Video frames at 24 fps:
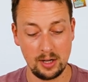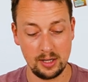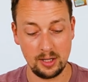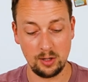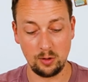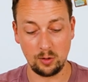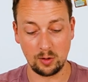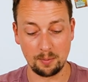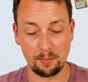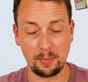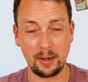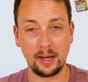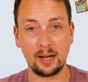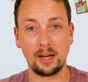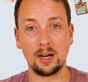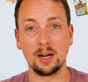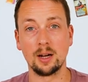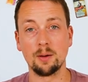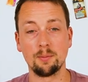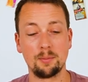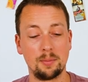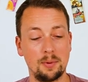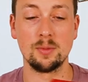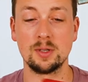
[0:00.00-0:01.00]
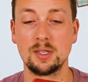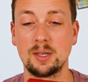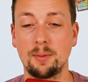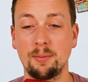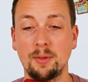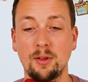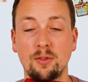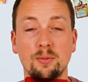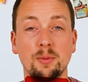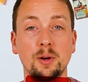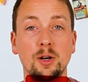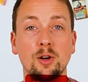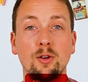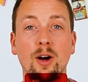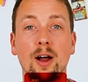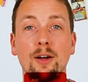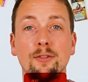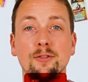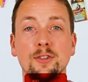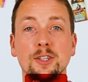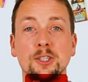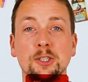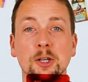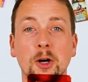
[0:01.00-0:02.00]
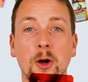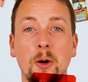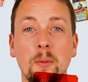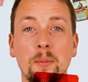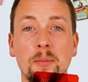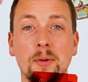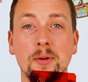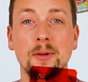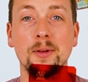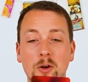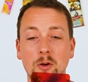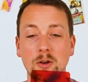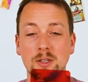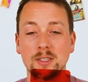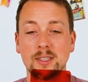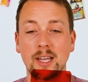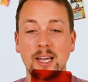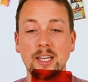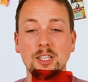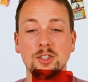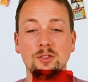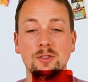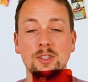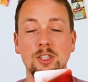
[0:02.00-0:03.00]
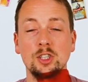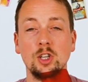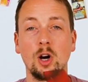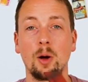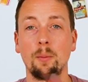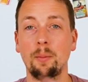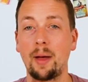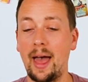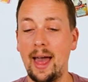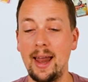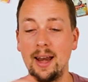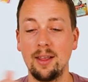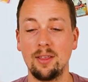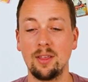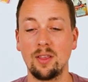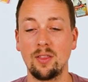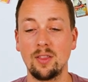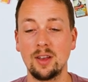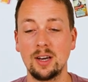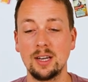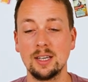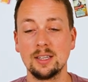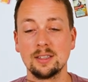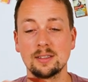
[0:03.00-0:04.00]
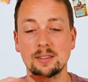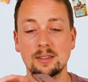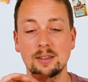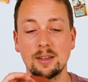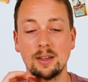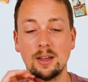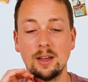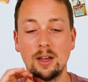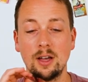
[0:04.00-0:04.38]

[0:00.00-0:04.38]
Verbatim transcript: you can pick up something from a craft shop or a stationery shop, anything that is